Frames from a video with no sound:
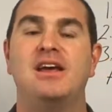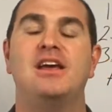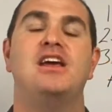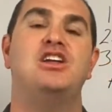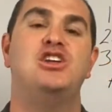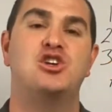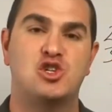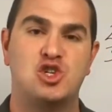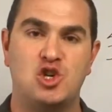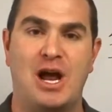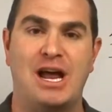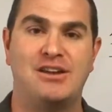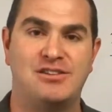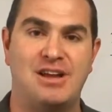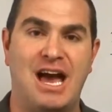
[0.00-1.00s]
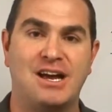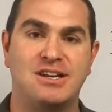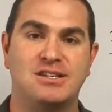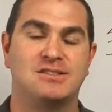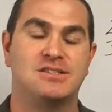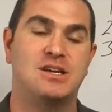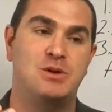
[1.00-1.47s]
in your
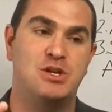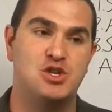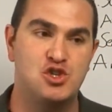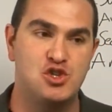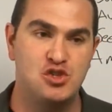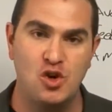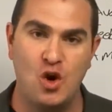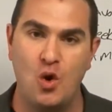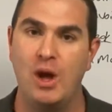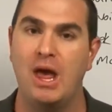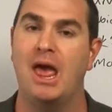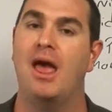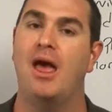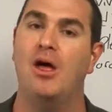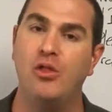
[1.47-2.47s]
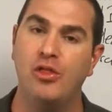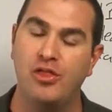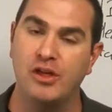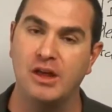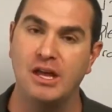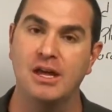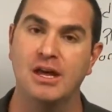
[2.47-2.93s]
transactions can be so
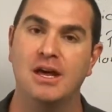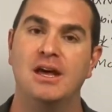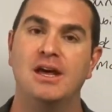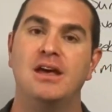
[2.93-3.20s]
healthy